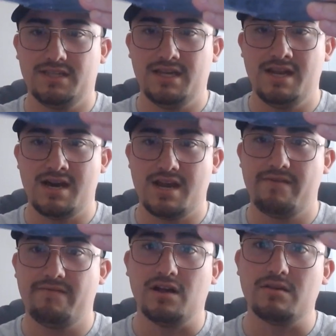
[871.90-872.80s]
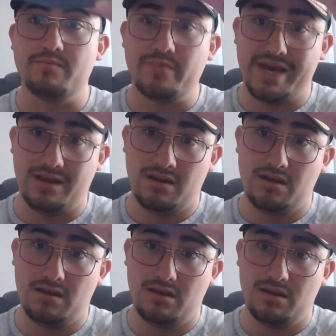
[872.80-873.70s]
to not have a lot of bend.
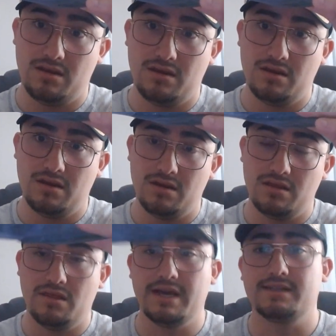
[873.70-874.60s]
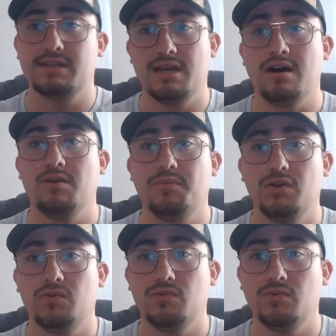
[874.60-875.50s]
That's going to help
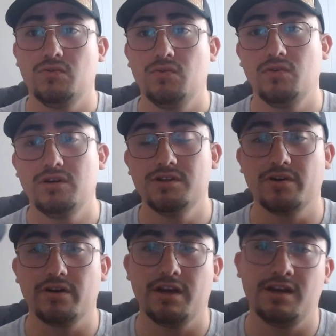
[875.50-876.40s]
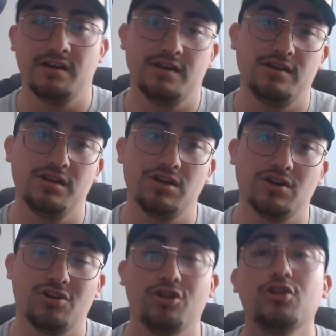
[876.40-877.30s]
you during
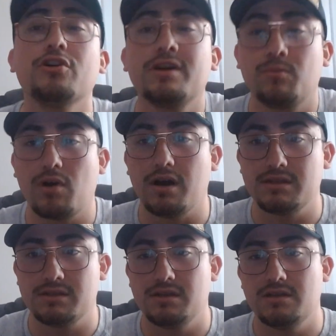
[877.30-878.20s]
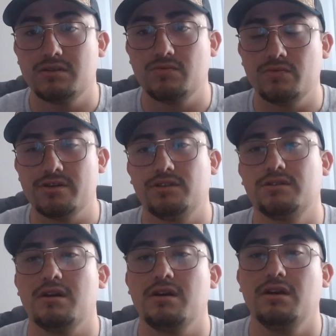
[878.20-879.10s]
your learning process when you're
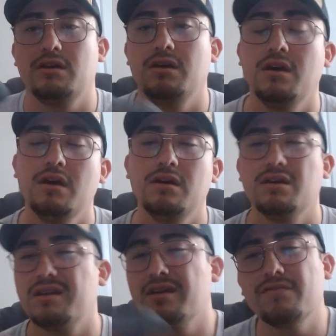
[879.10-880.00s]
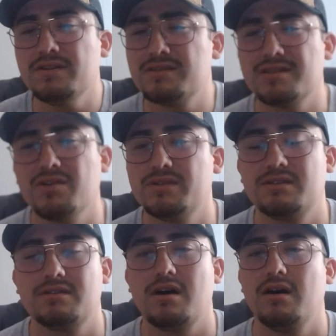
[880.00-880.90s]
starting. You could definitely start with
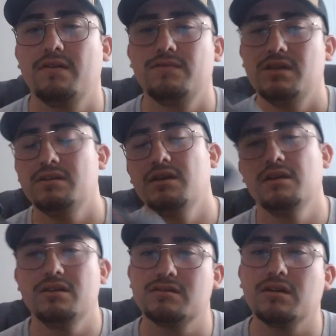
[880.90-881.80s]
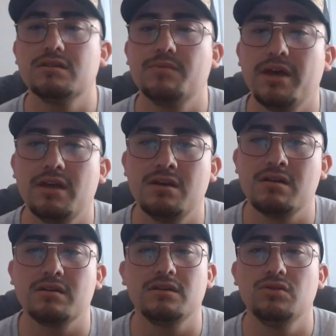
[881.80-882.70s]
soft. It's all dependent
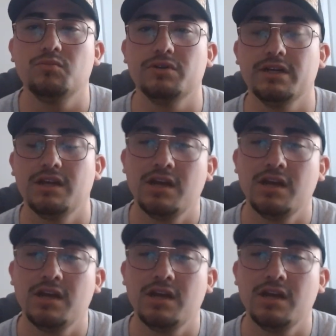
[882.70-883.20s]
on you, but